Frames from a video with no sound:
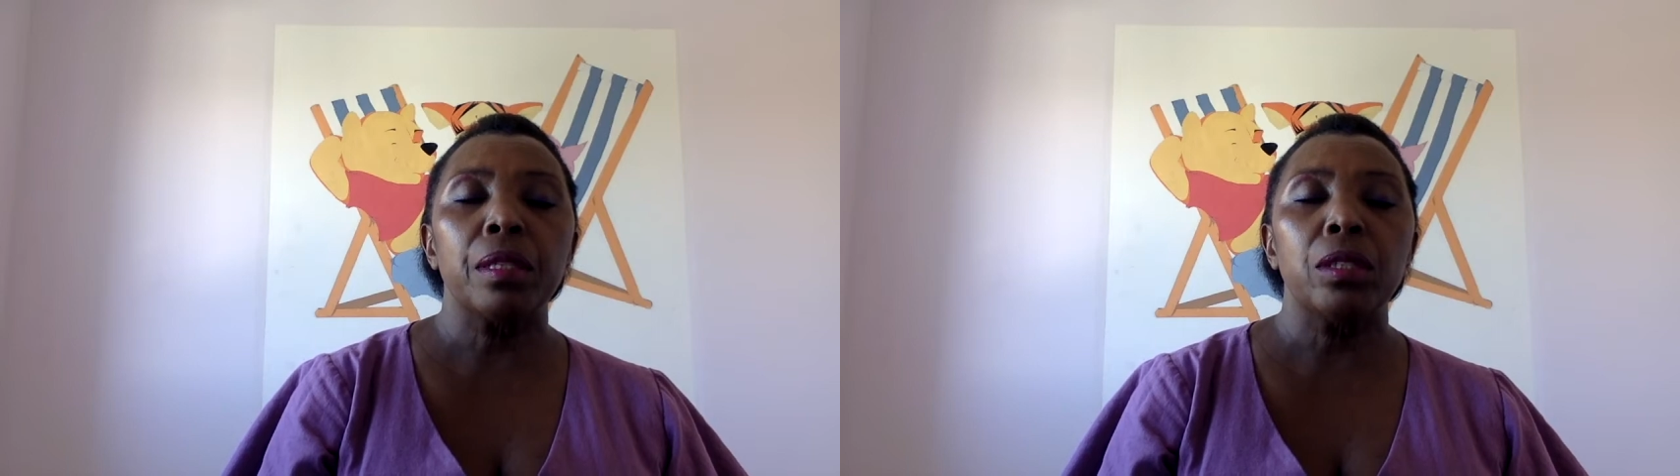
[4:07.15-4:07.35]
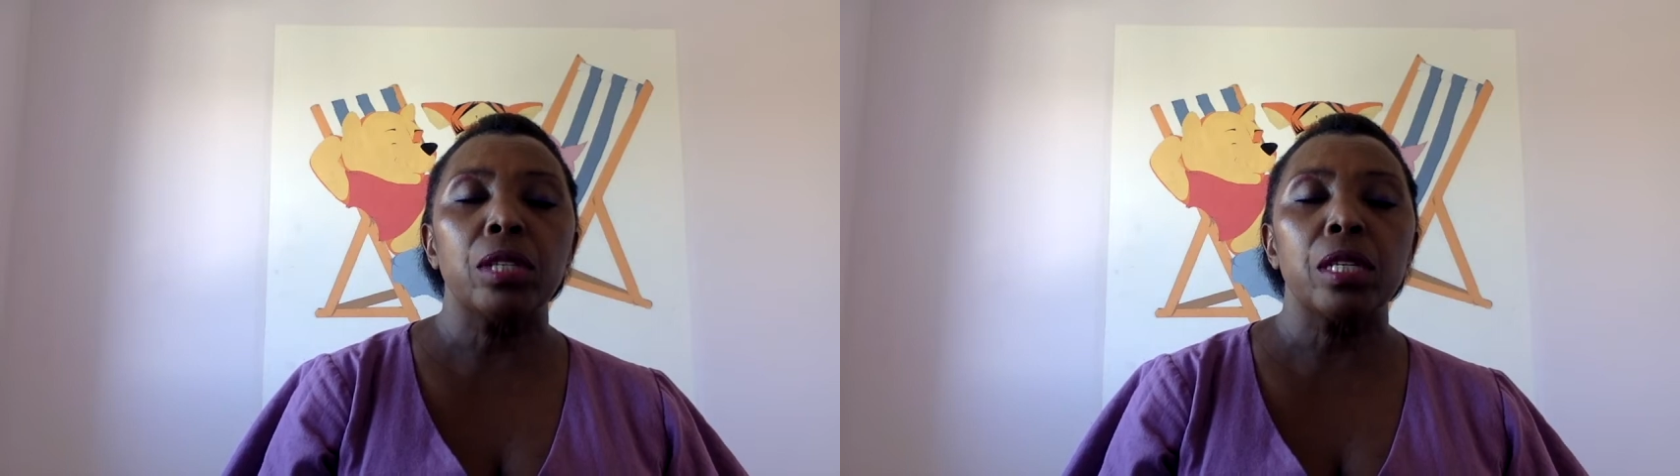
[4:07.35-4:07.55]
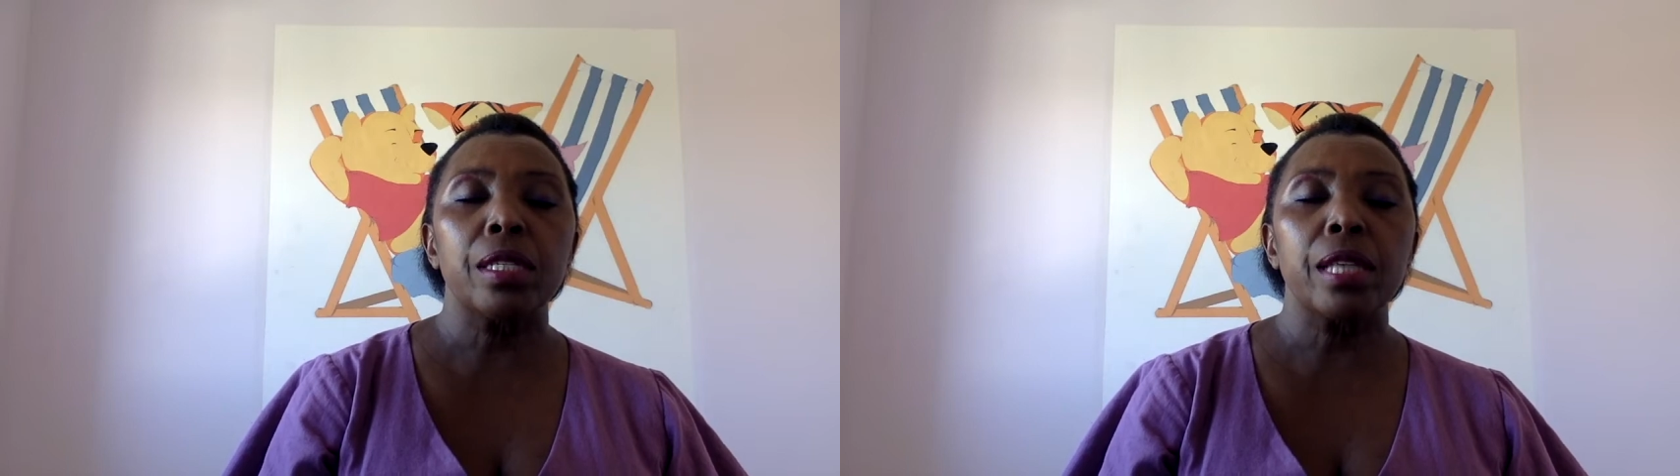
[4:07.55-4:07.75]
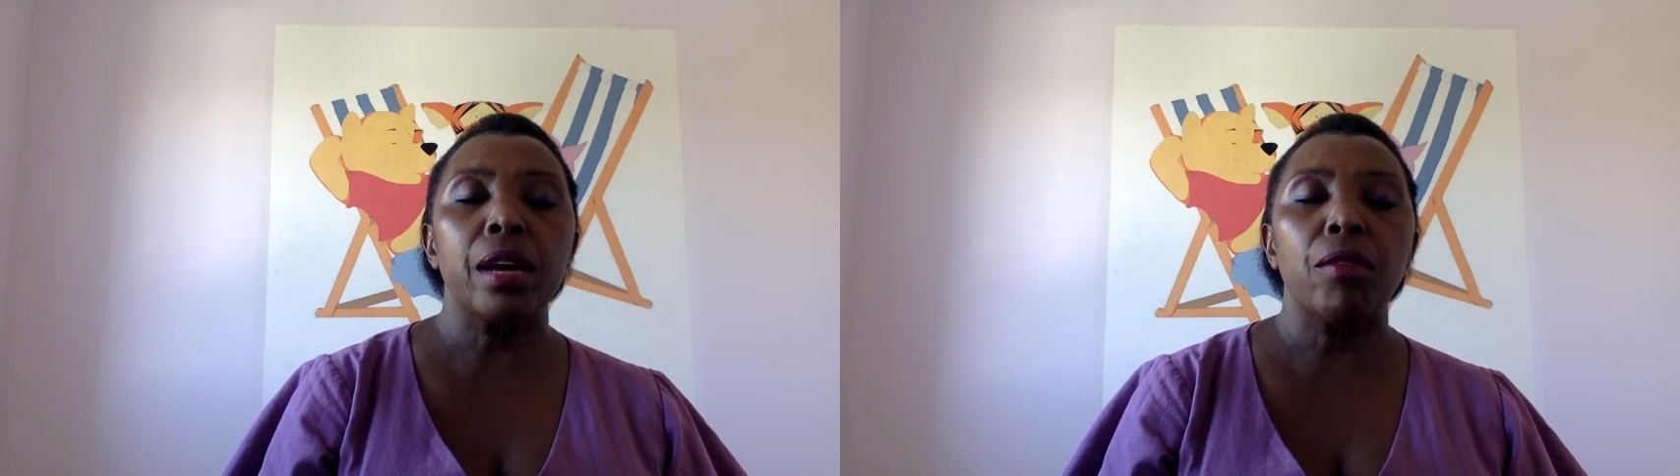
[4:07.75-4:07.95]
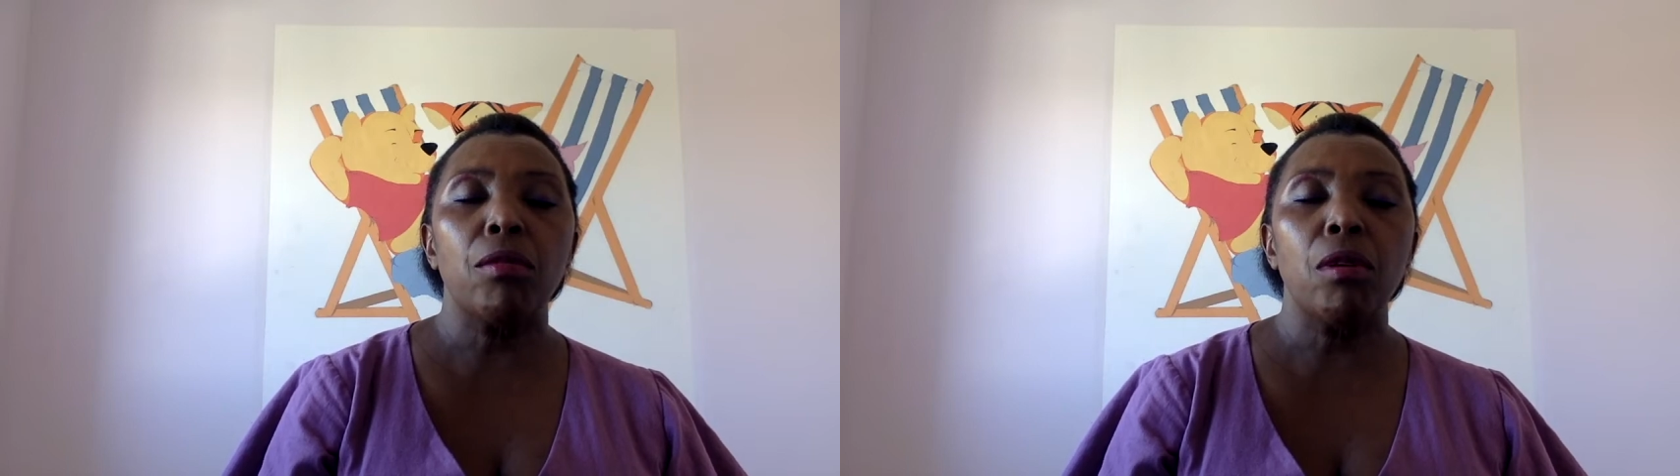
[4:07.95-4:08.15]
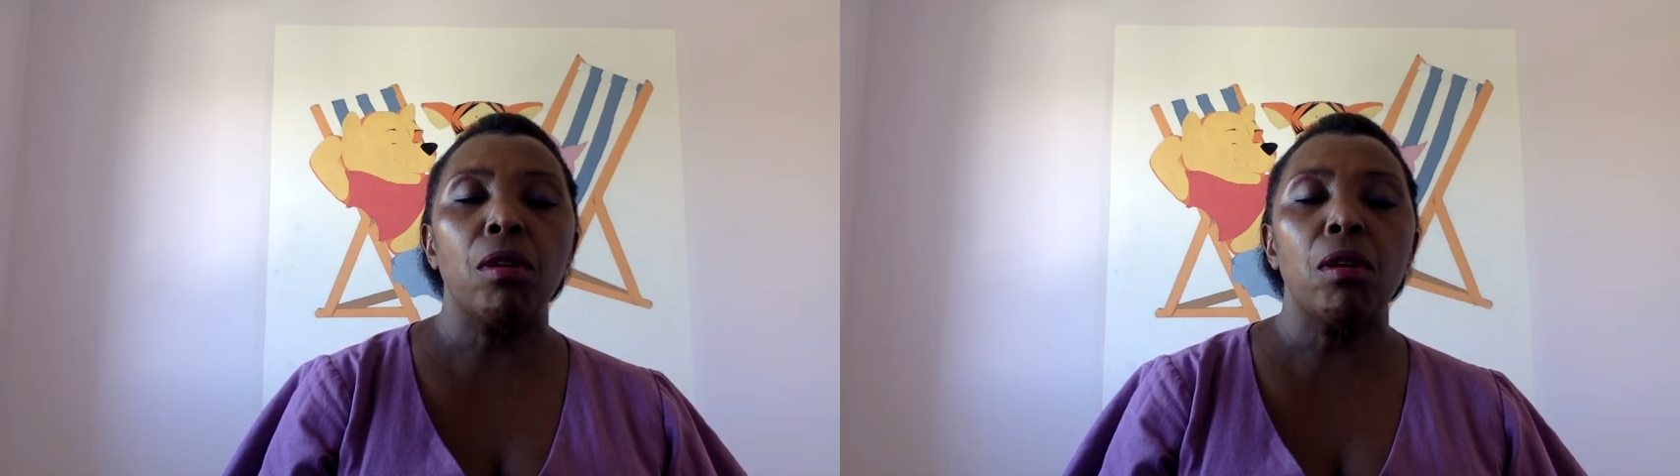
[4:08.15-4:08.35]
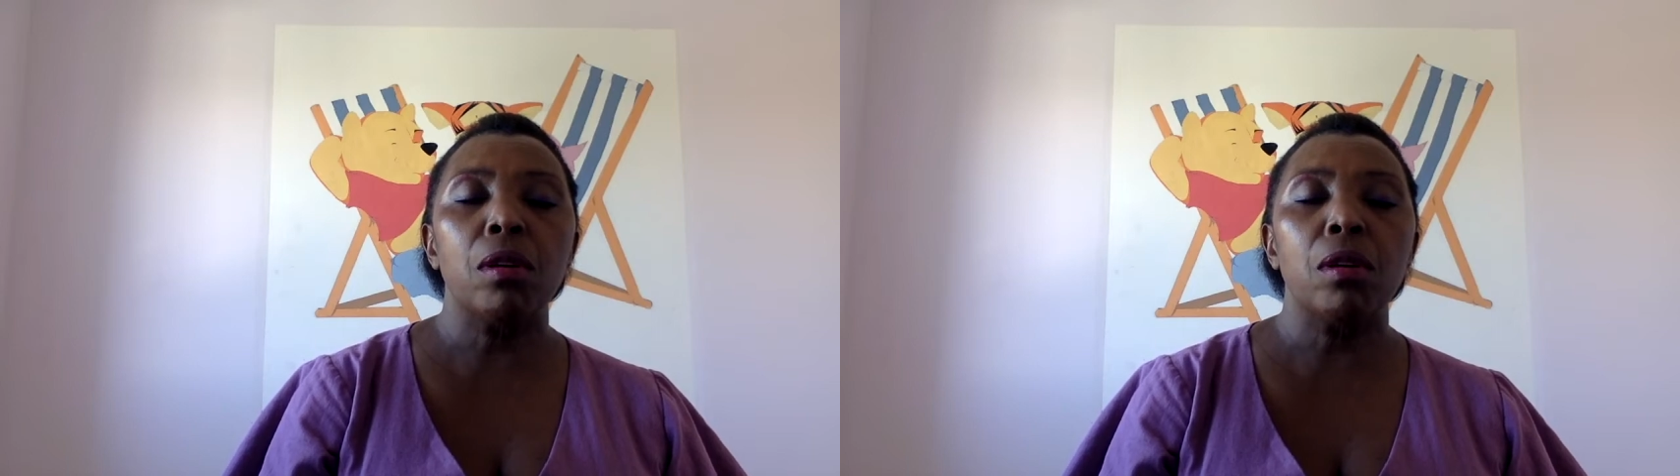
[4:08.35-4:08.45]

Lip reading: just that raw